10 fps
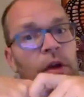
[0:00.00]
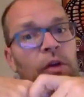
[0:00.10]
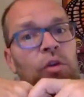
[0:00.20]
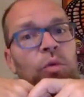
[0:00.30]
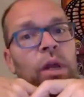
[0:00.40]

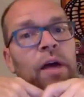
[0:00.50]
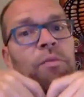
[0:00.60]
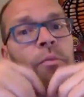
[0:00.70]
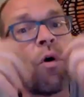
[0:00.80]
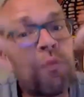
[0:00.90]
You will have
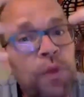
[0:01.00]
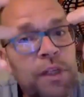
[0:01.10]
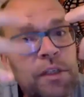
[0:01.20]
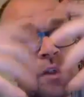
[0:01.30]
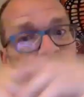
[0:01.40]
more
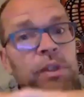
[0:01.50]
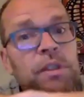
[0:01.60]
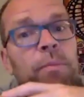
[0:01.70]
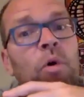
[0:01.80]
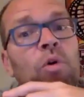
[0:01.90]
features which
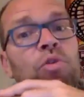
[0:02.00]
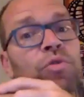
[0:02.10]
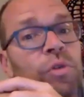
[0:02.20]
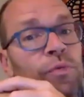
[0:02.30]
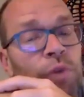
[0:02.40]
are more
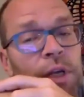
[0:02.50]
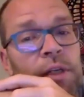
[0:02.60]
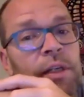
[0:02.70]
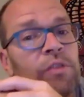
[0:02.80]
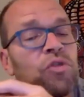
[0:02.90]
user
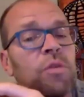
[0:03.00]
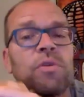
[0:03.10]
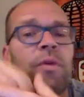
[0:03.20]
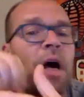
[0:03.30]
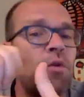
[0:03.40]
friendly in terms
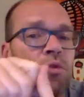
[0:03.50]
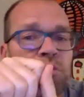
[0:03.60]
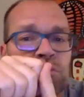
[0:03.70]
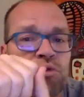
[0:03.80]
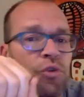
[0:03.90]
of how do
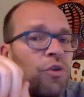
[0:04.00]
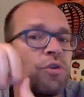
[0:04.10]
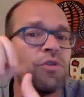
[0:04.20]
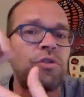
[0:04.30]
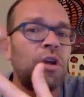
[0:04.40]
you
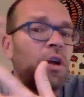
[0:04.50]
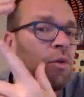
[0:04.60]
search,